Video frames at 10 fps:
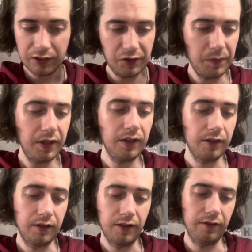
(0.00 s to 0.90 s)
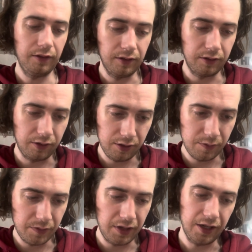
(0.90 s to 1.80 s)
Speaking of another
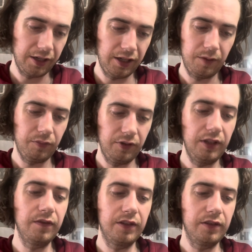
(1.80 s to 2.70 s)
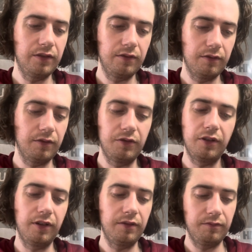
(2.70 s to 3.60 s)
uncommon that I can't believe is, or
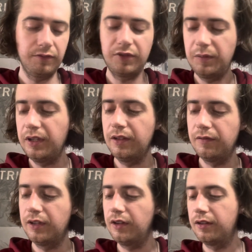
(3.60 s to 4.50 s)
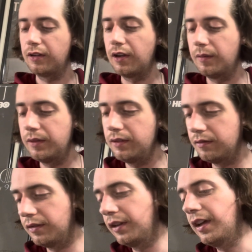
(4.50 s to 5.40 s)
sorry, speaking of another common,
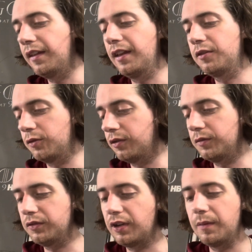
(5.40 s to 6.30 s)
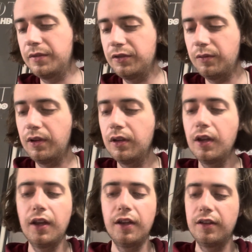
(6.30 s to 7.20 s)
yeah, that Torkoal is common as well.
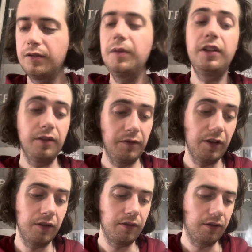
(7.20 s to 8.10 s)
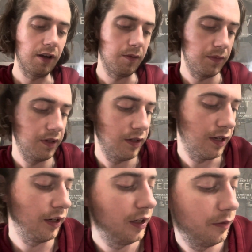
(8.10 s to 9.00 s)
Speaking of another common
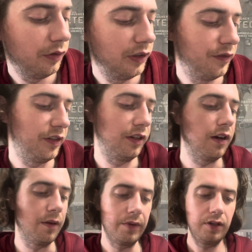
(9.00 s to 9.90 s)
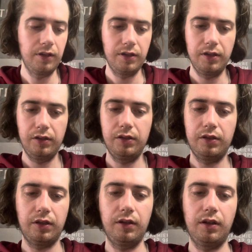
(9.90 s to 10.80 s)
that I can't believe is a common
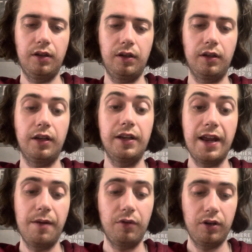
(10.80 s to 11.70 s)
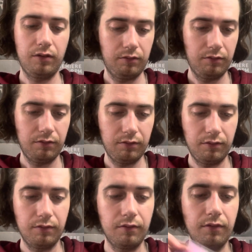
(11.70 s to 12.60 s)
is Kadabra.
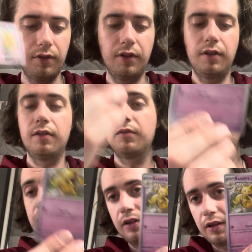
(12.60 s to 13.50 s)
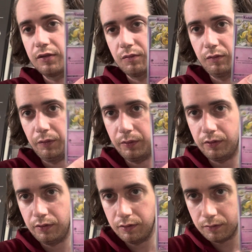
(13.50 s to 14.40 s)
This is the next one we pulled.